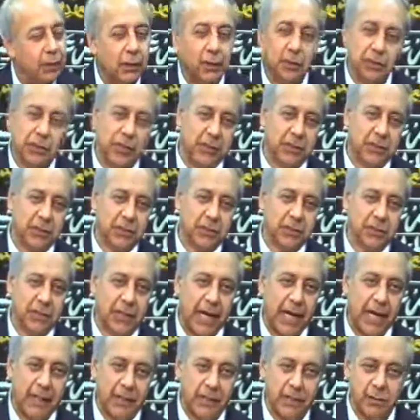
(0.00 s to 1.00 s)
Look at the
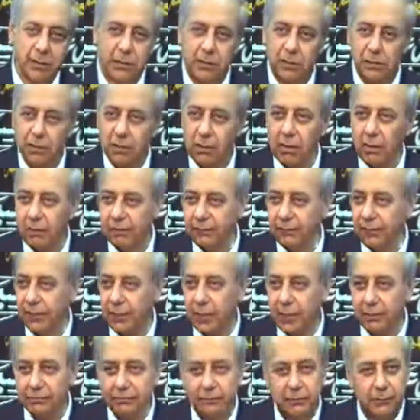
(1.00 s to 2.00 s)
state of
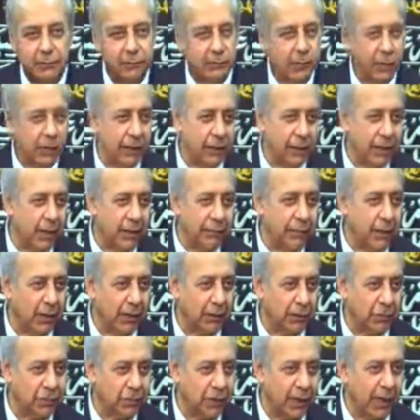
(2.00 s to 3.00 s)
uh, Ali ibn al
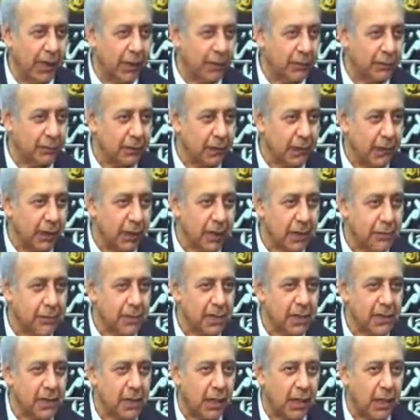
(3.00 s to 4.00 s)
Hussein,
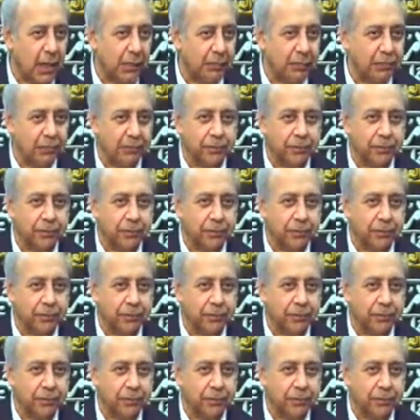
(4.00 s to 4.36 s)
alayhim salam.